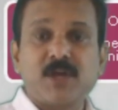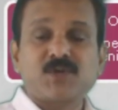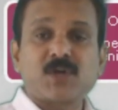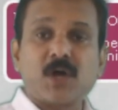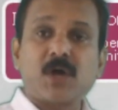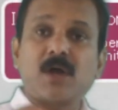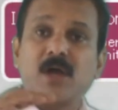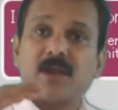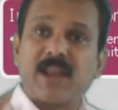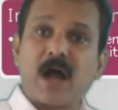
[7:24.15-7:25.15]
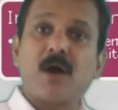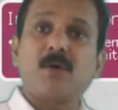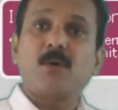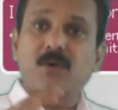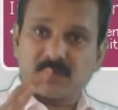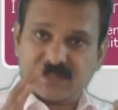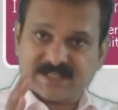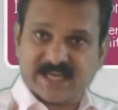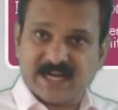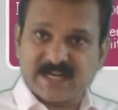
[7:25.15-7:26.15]
So now the
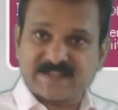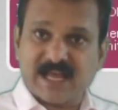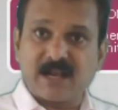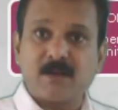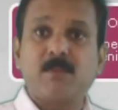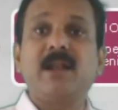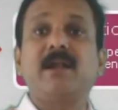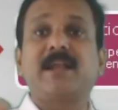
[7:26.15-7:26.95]
single cell will